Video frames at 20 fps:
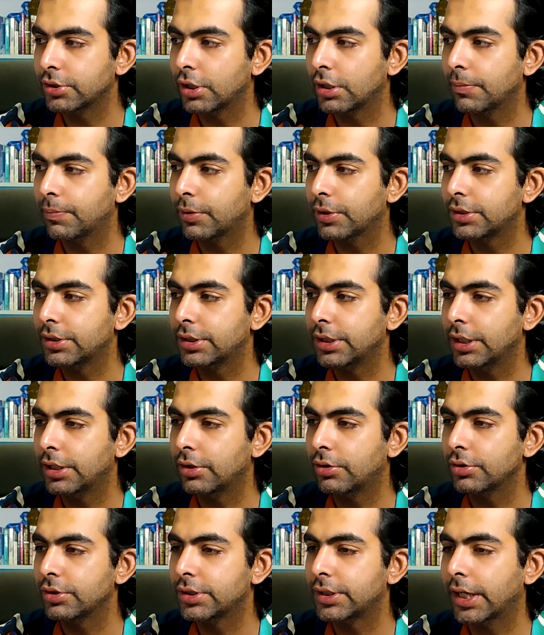gonna proceed
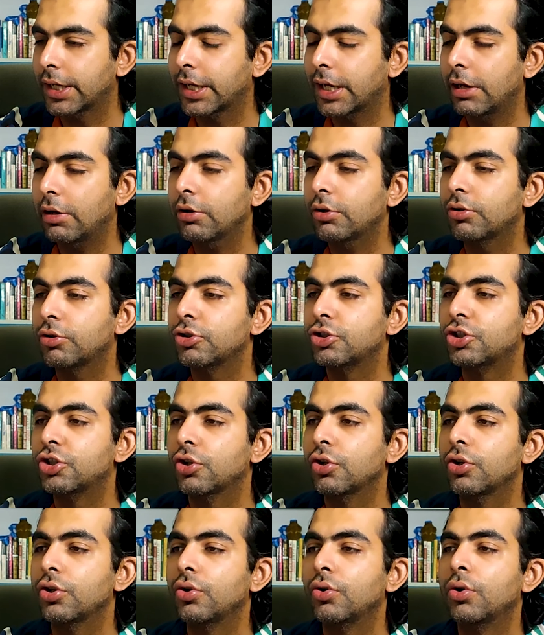to checkout to show
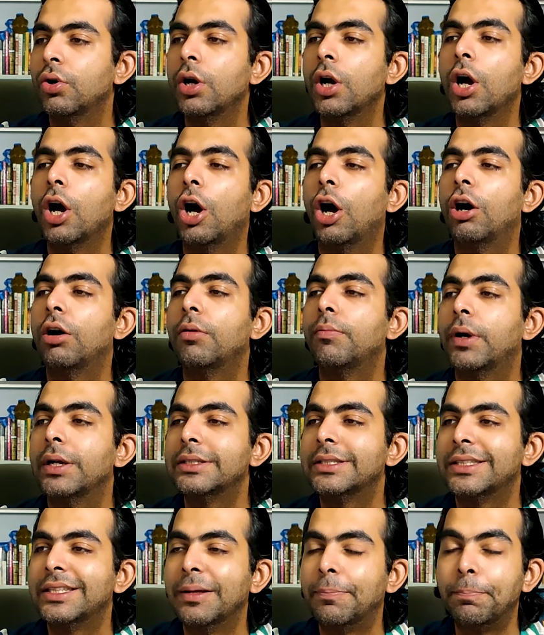you how
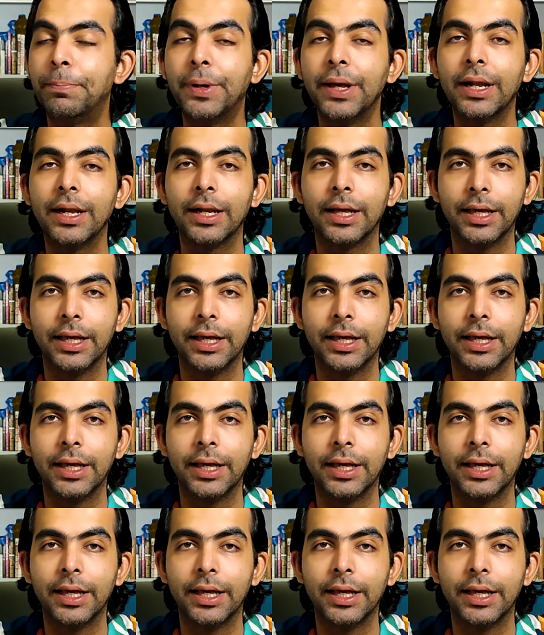much the bill